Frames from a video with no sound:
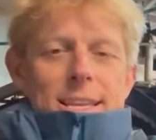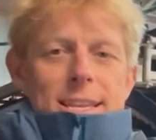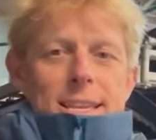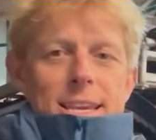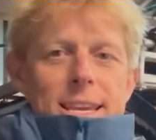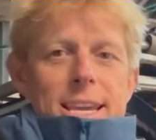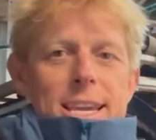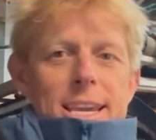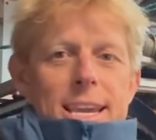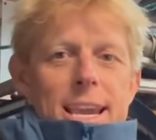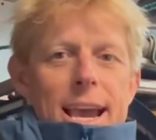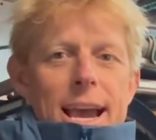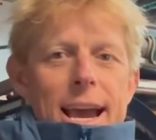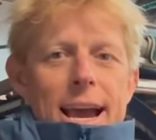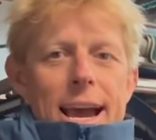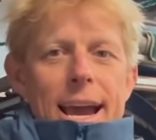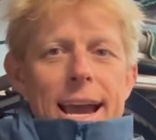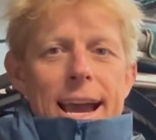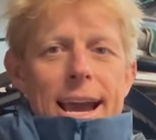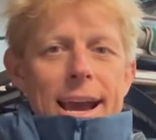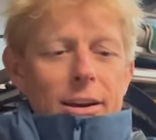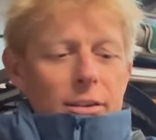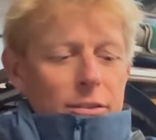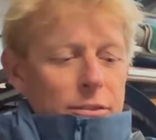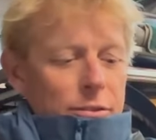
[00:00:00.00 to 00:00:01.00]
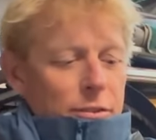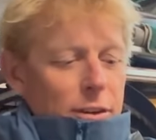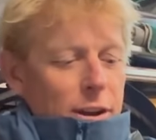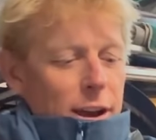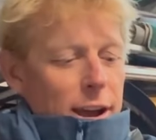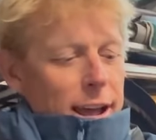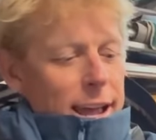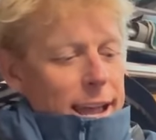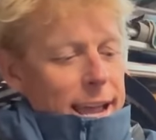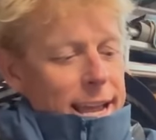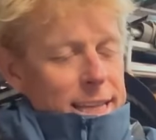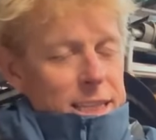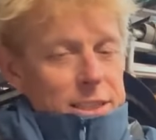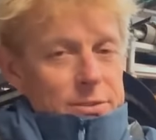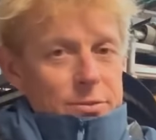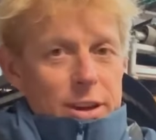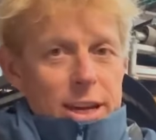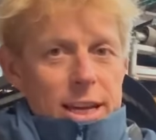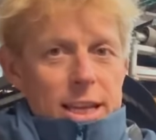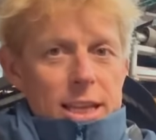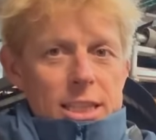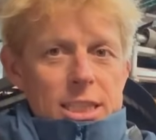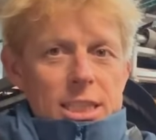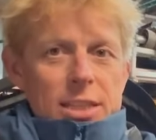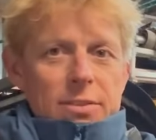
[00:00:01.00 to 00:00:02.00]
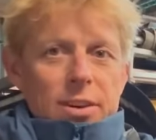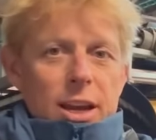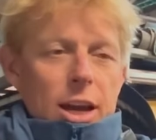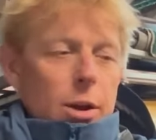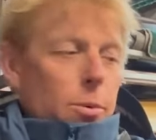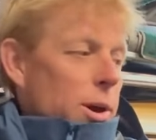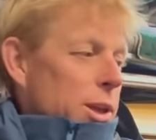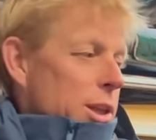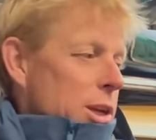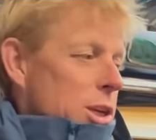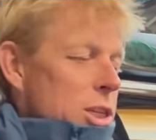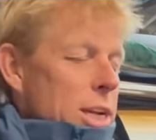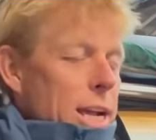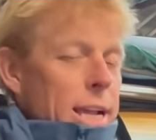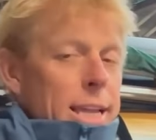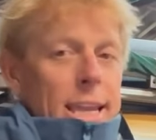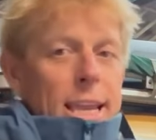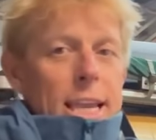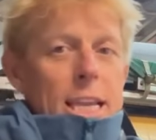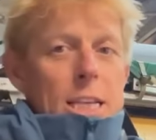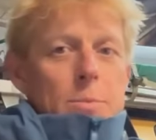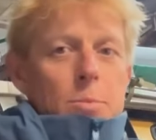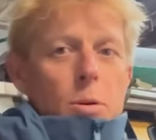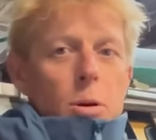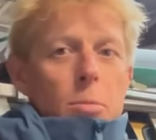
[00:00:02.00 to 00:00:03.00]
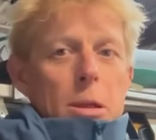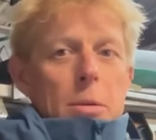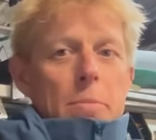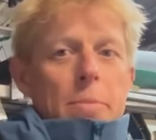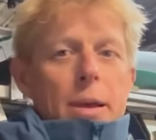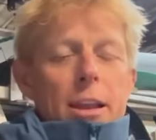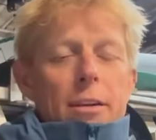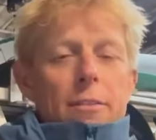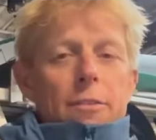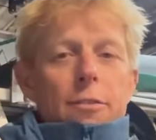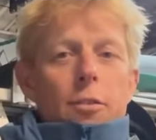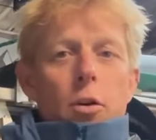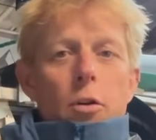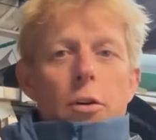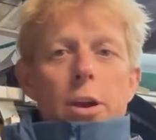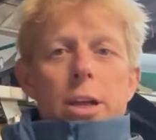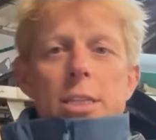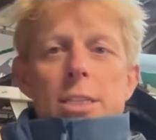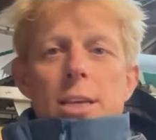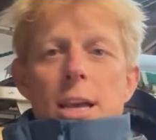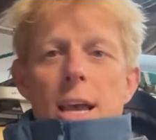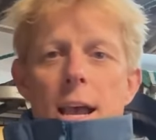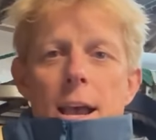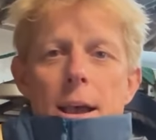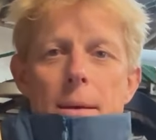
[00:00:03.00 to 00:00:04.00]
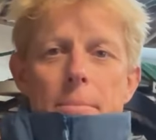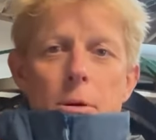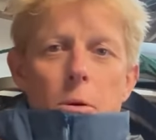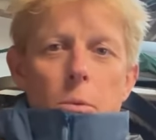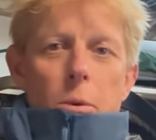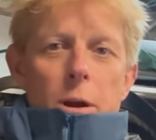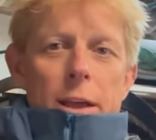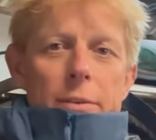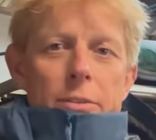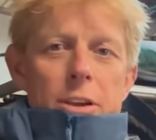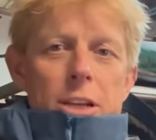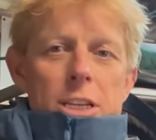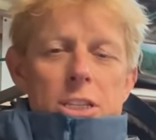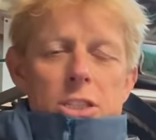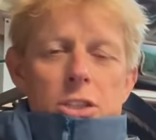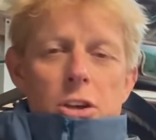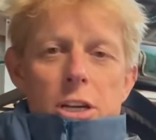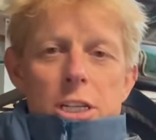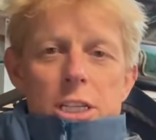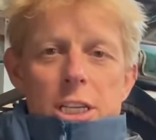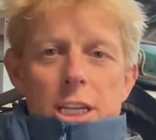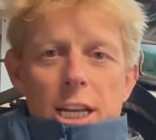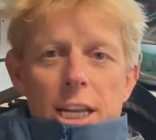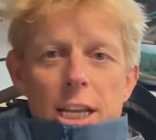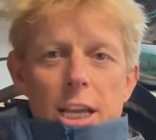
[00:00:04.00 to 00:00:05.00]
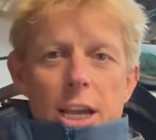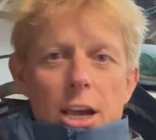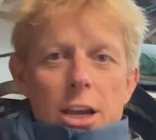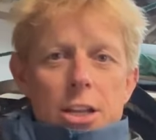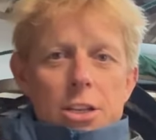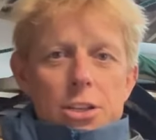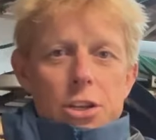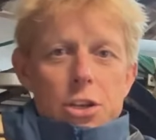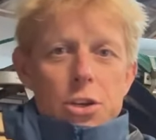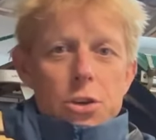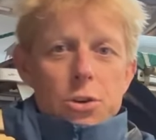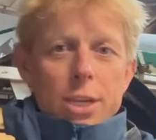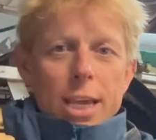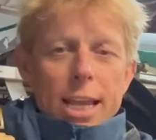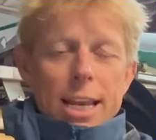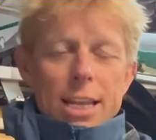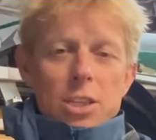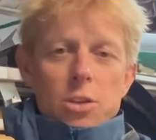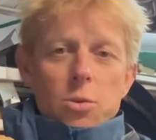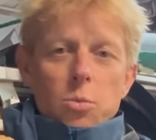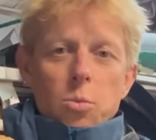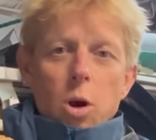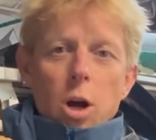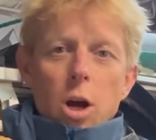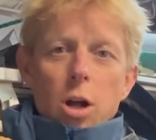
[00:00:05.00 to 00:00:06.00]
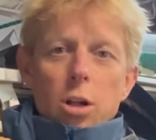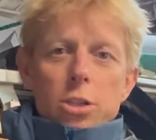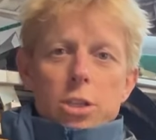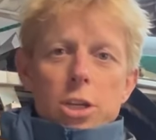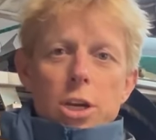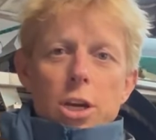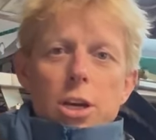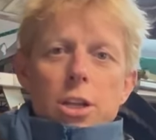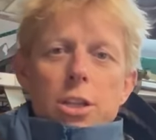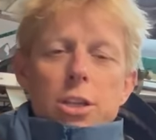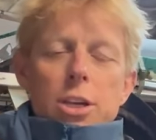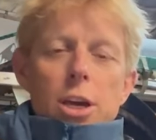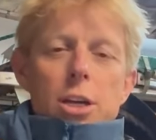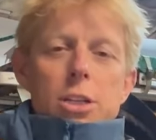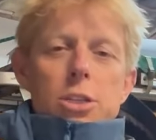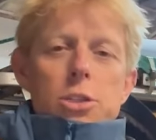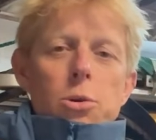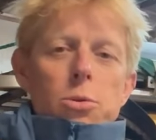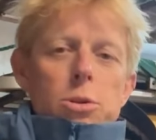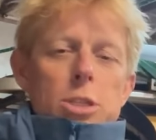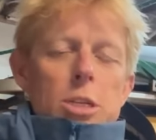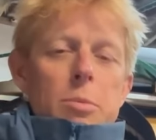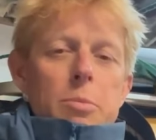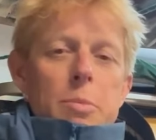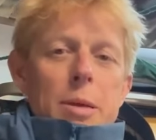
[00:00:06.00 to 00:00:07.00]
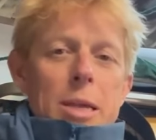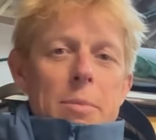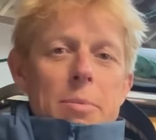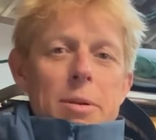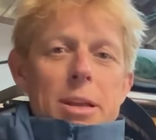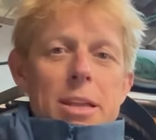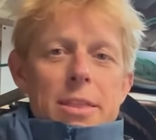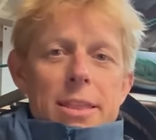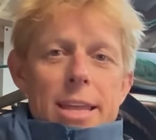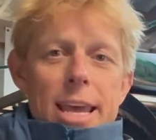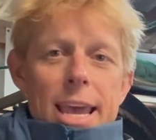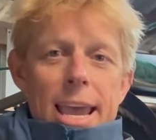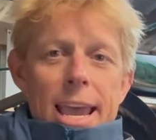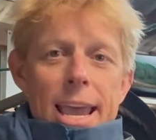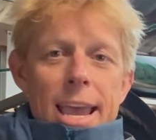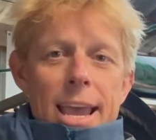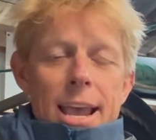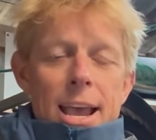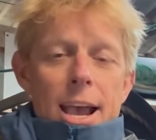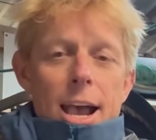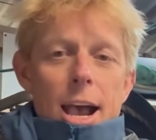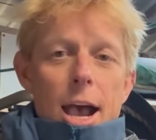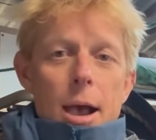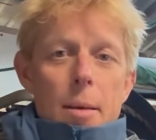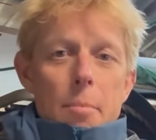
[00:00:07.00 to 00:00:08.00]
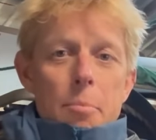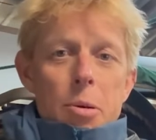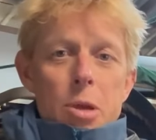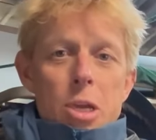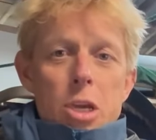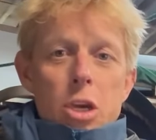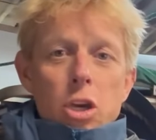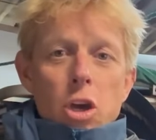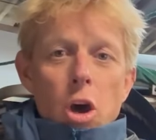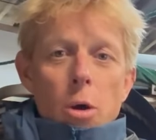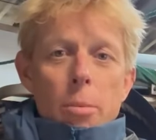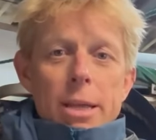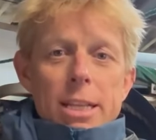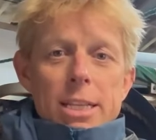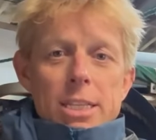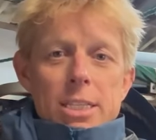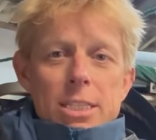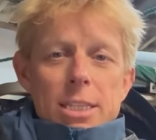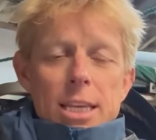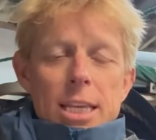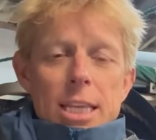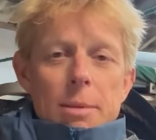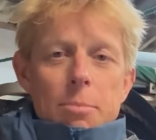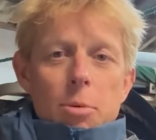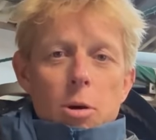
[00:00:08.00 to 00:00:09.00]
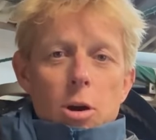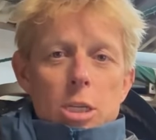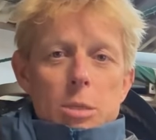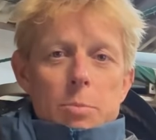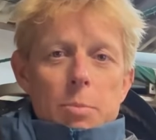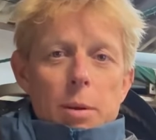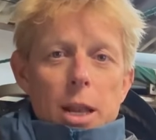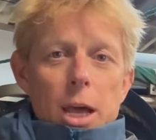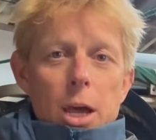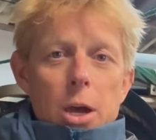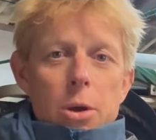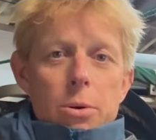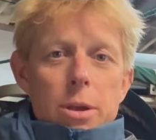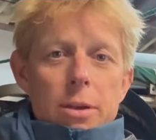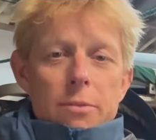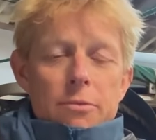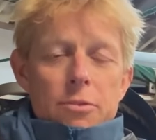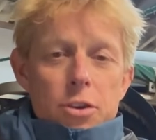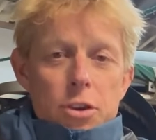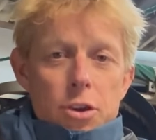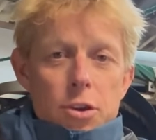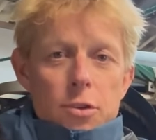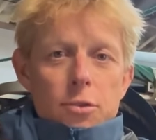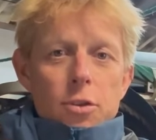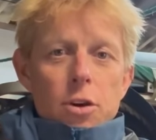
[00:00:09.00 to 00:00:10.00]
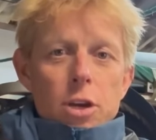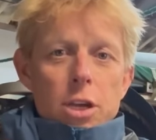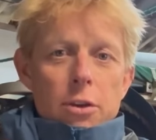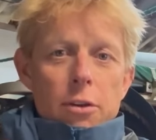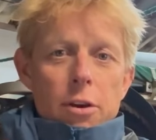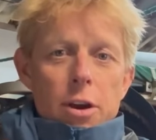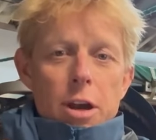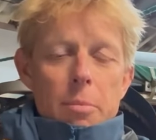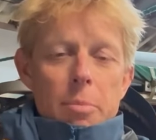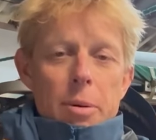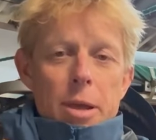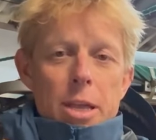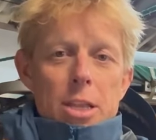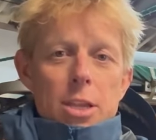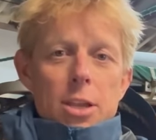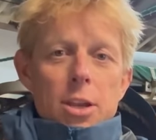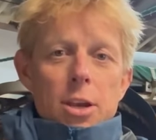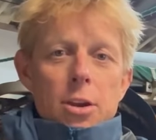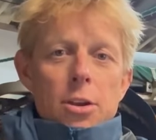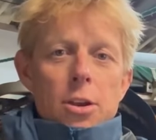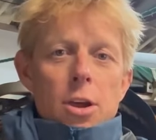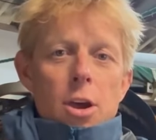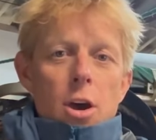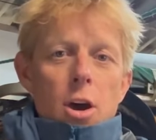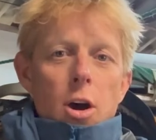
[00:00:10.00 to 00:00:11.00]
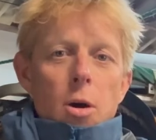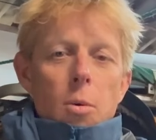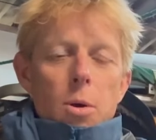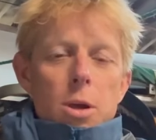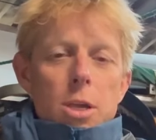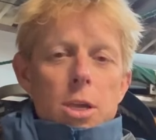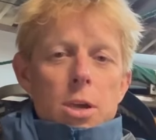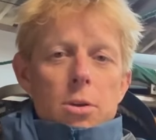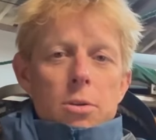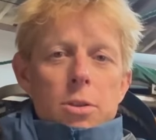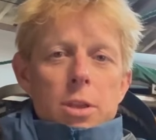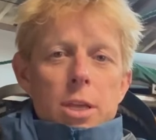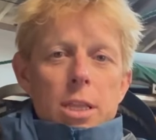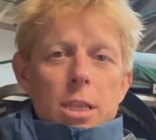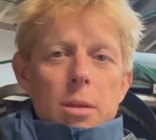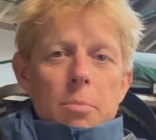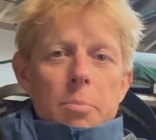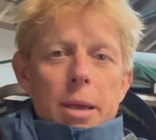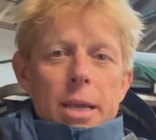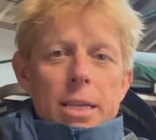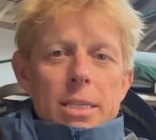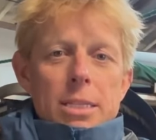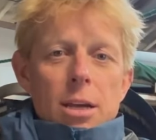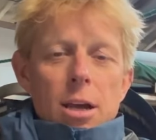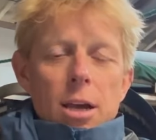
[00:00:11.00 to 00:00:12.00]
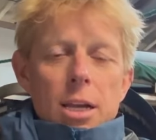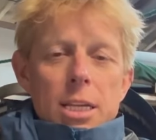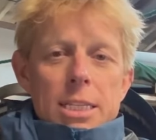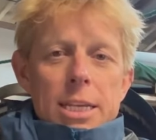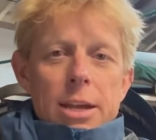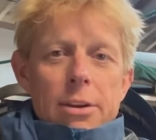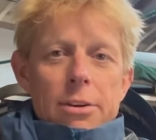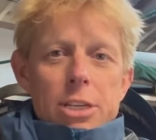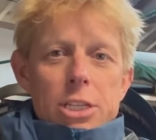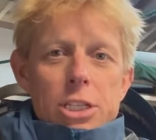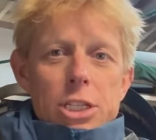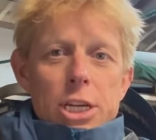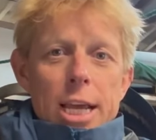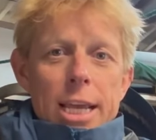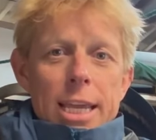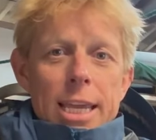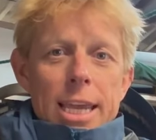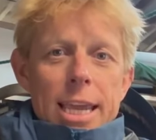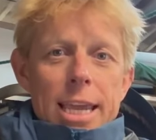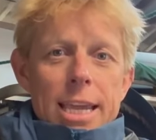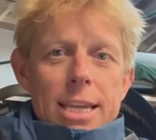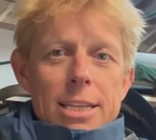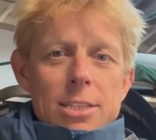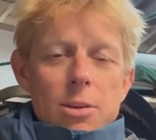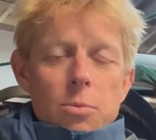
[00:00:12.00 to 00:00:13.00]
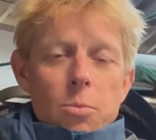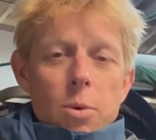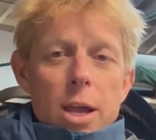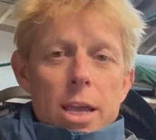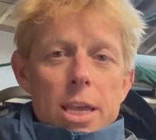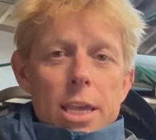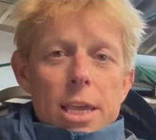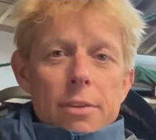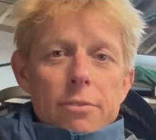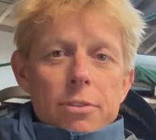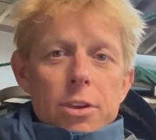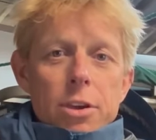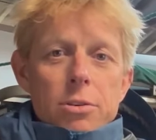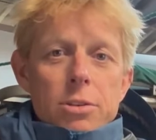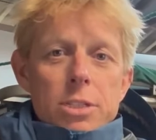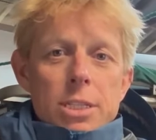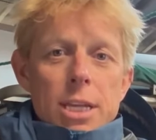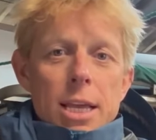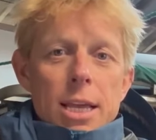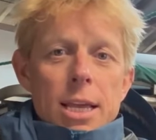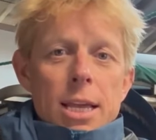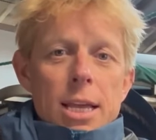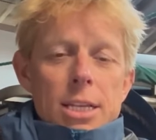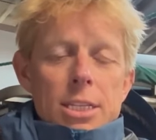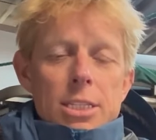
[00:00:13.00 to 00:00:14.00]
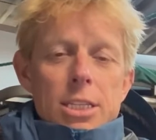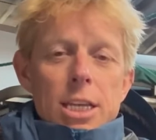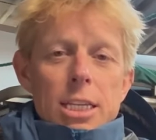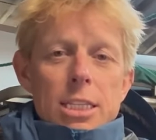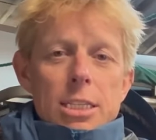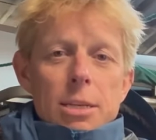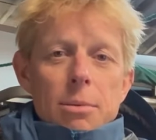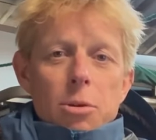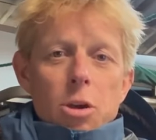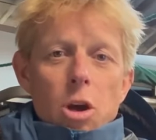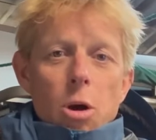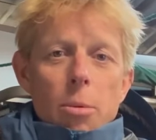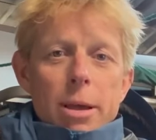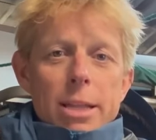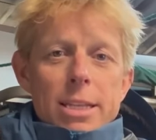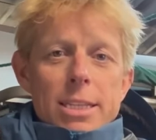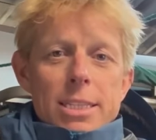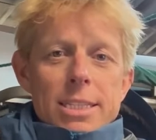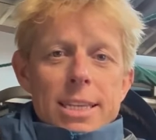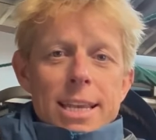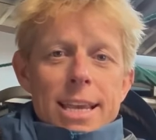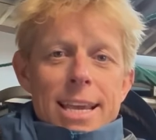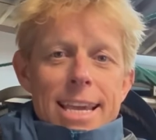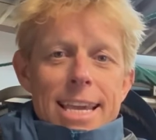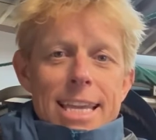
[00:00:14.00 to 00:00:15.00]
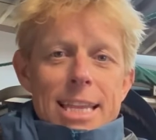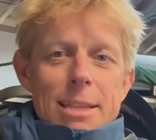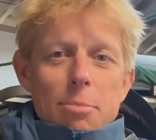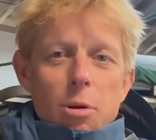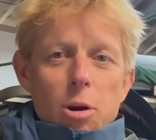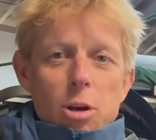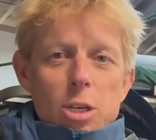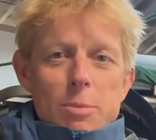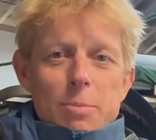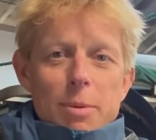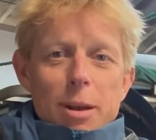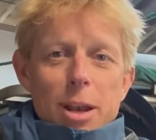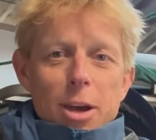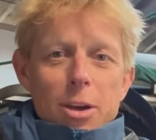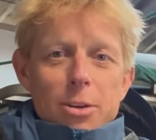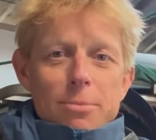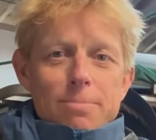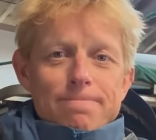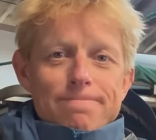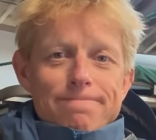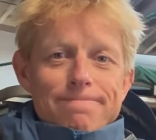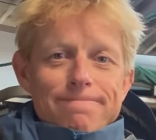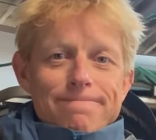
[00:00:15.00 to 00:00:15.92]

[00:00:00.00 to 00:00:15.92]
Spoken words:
the Alpha SV, the severe weather jacket, is probably better for it. But whatever you decide you're going to go and do, get into Wild Earth, go and talk to people in there. Put your comments in the box below. If you've got your own opinion on what you think the best Arcteryx jacket is and where you've used it, stick some comments in the box below.